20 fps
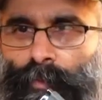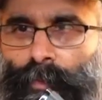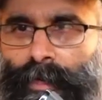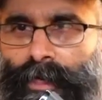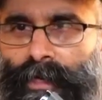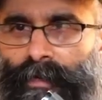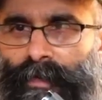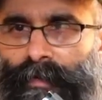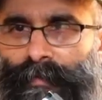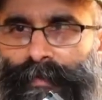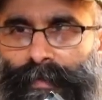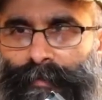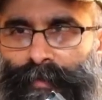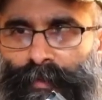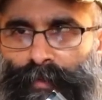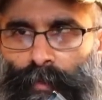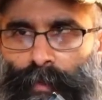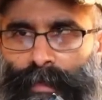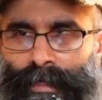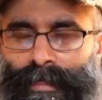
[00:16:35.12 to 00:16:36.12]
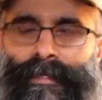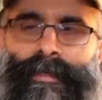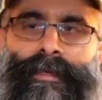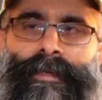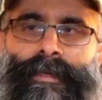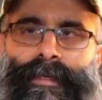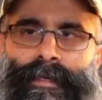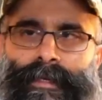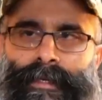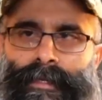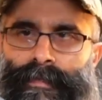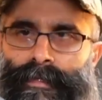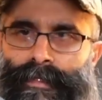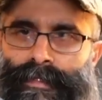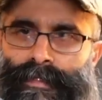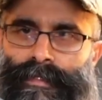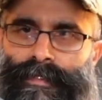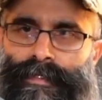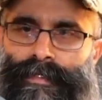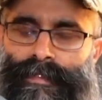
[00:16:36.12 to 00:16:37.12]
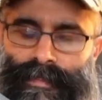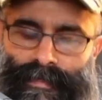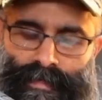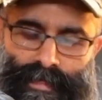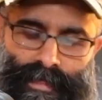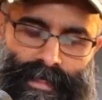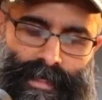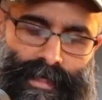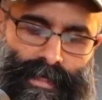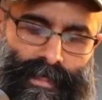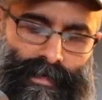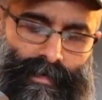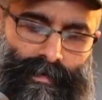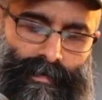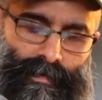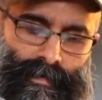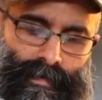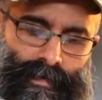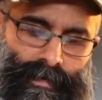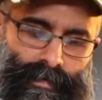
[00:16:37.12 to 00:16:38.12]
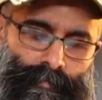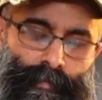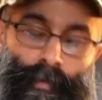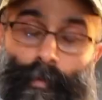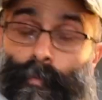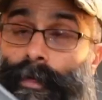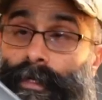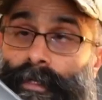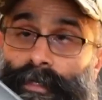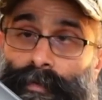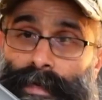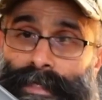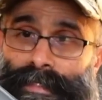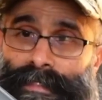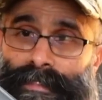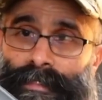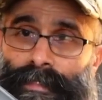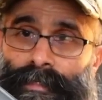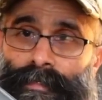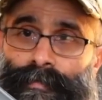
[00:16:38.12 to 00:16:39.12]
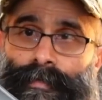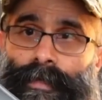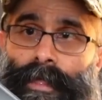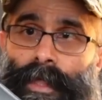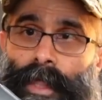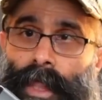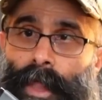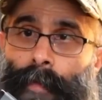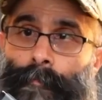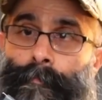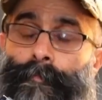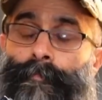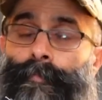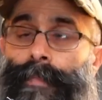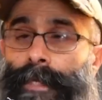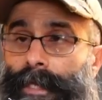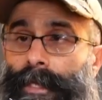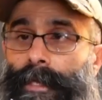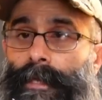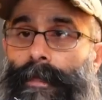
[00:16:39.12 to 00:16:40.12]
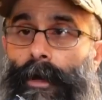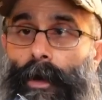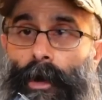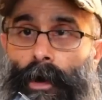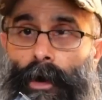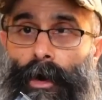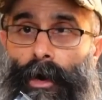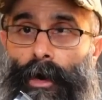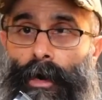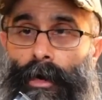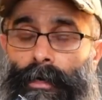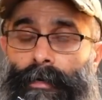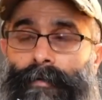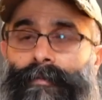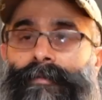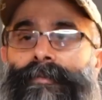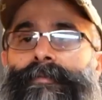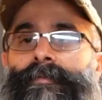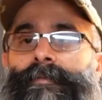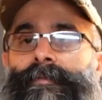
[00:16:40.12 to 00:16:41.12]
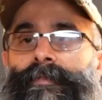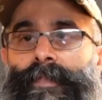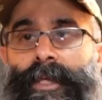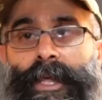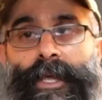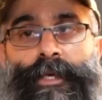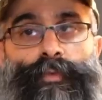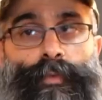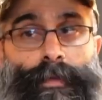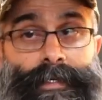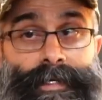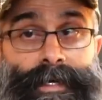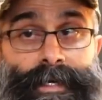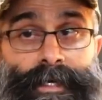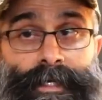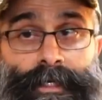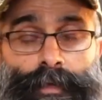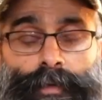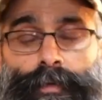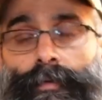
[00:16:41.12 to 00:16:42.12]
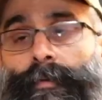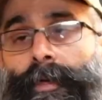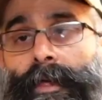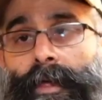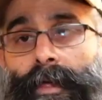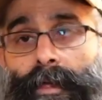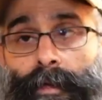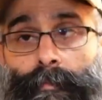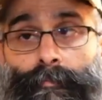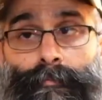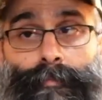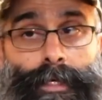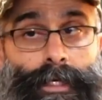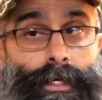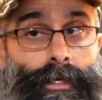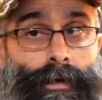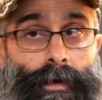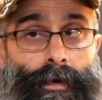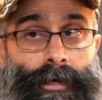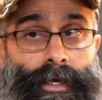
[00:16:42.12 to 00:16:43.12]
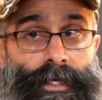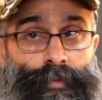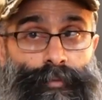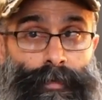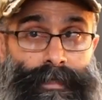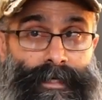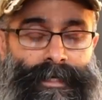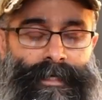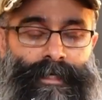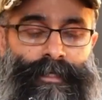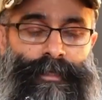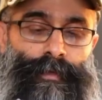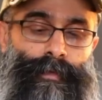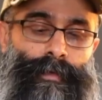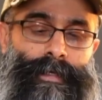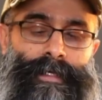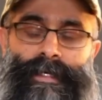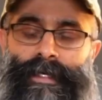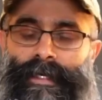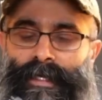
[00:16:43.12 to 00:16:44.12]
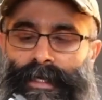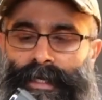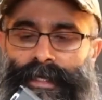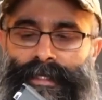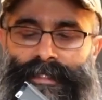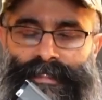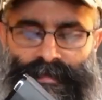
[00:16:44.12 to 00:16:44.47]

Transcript: reel of some sort. This is the really Right Stuff MPR-192. MPR-192. It's